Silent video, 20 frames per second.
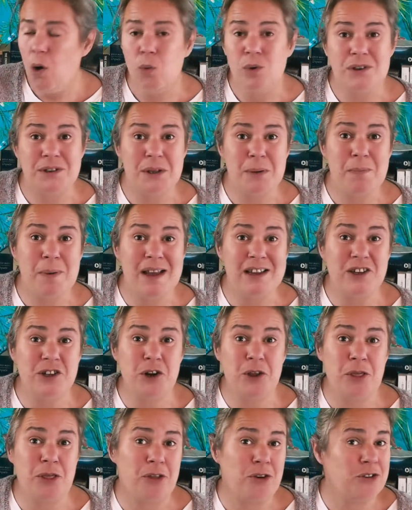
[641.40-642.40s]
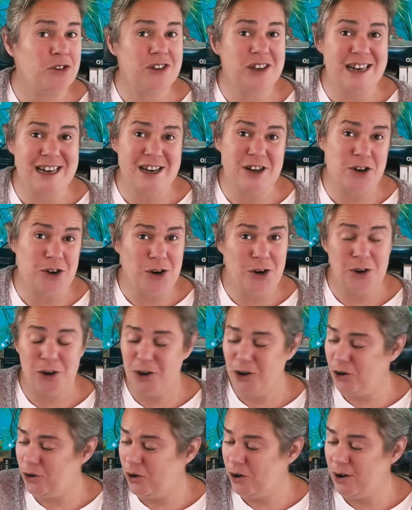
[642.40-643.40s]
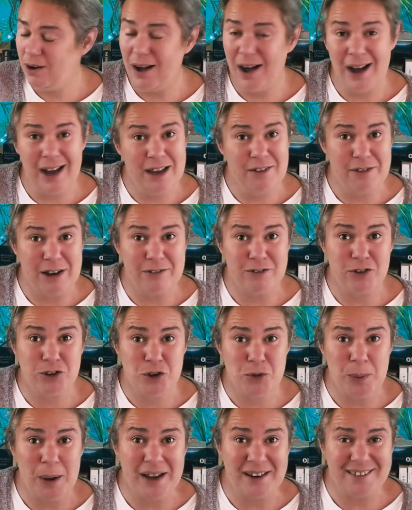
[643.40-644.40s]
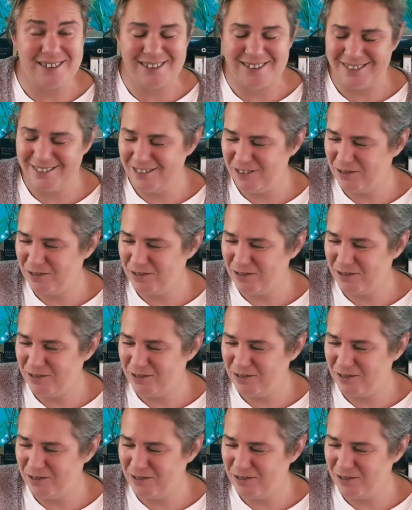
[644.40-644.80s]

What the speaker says: was the best 13 euro I've ever spent.